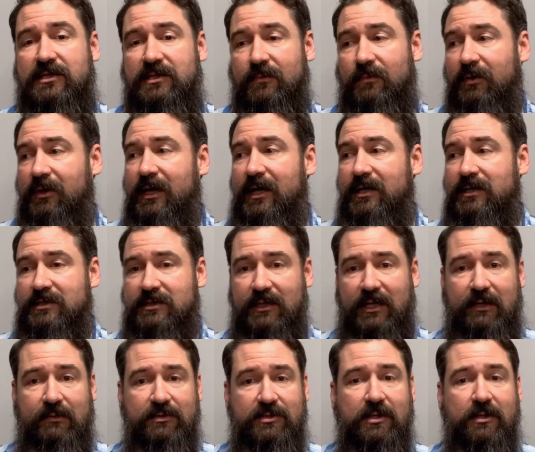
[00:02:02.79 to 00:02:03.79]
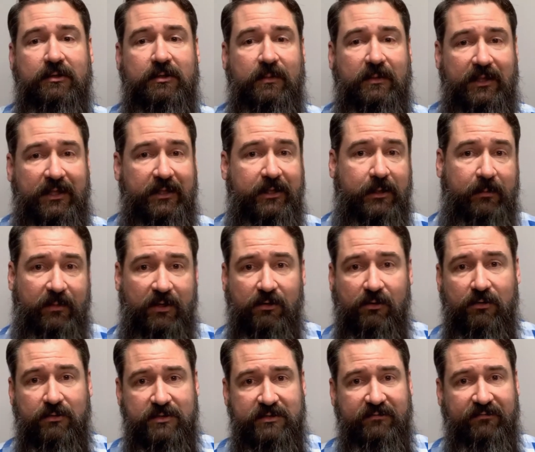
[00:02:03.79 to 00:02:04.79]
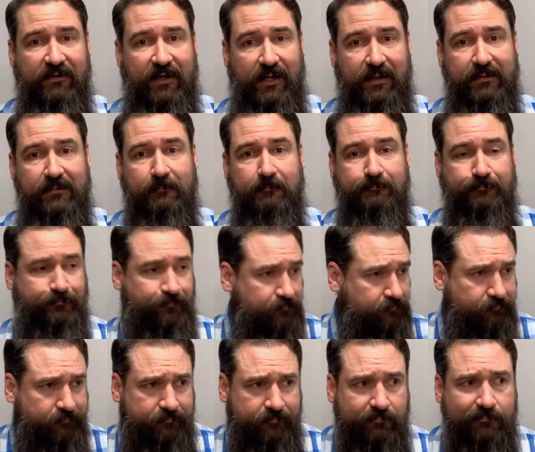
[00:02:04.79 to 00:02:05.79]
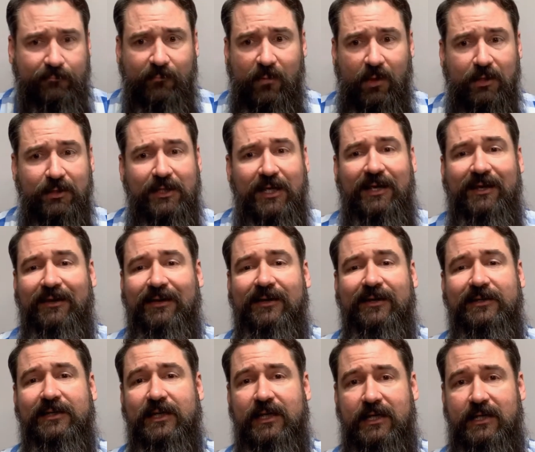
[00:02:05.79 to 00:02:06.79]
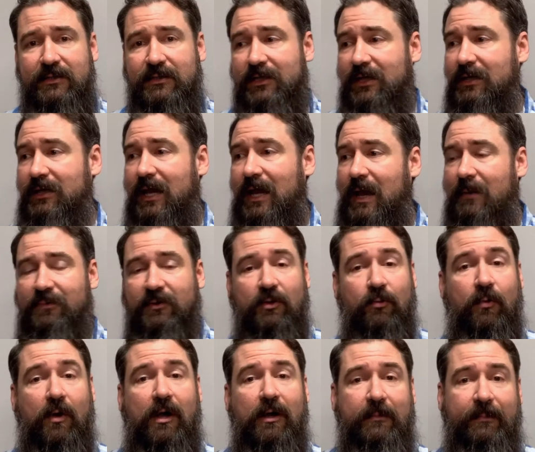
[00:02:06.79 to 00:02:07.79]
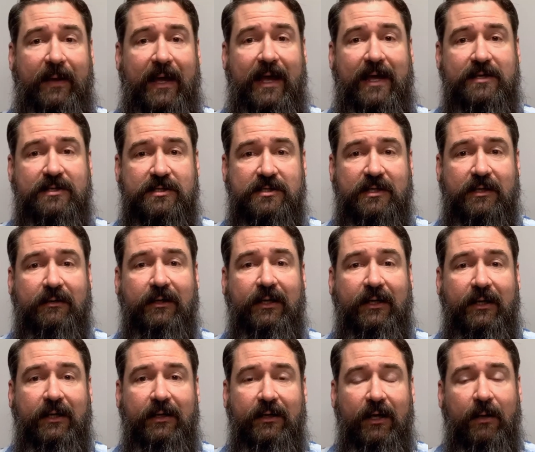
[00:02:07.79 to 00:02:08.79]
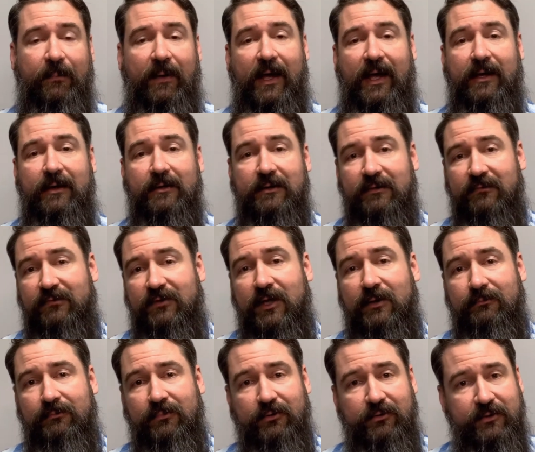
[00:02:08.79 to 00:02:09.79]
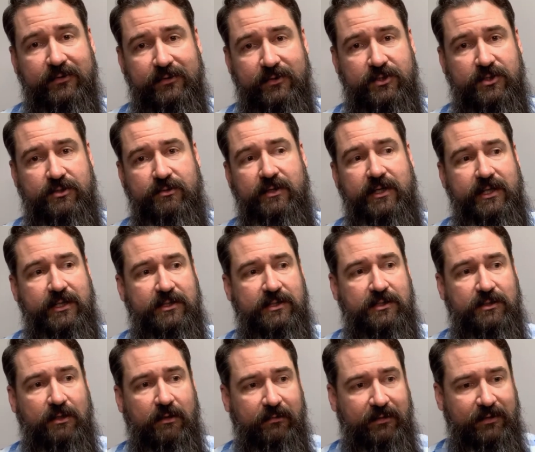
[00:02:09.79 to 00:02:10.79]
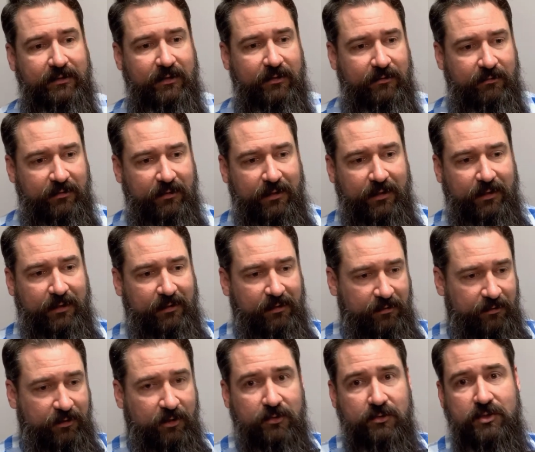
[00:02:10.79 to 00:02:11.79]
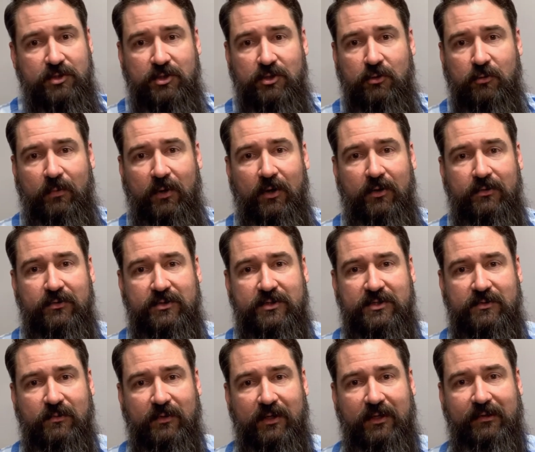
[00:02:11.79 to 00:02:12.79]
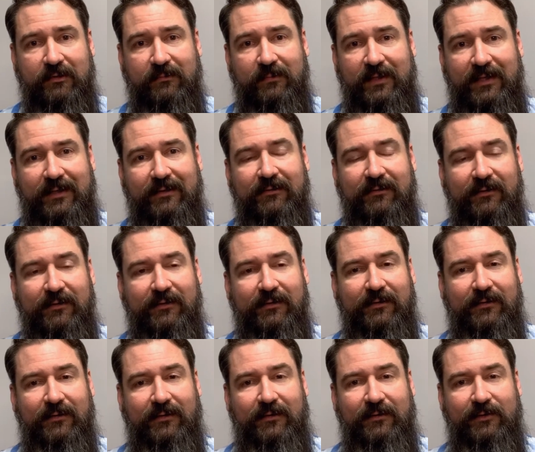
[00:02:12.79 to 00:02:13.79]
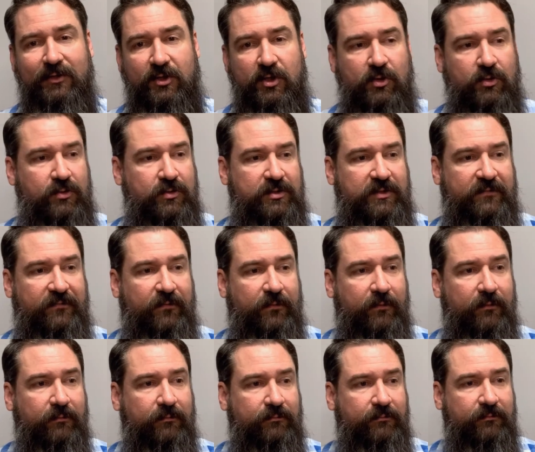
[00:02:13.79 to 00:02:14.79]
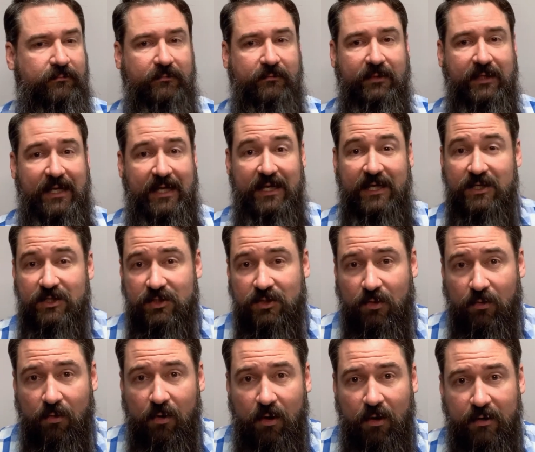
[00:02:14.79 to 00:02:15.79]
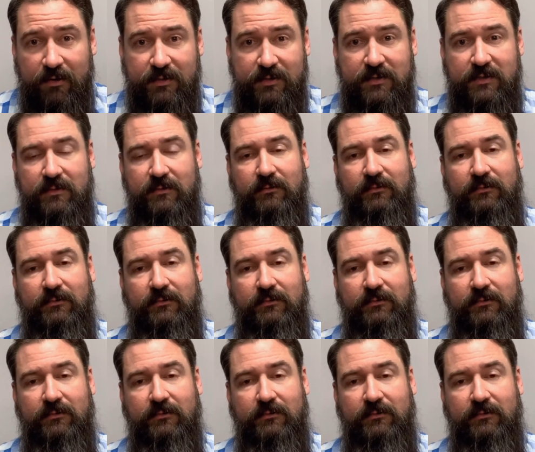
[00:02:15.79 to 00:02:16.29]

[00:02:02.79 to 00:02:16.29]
the place that he was ultimately going to be crucified? And did he happen to walk past a pile of lumber in the streets, knowing that those two posts were going to be used for his cross?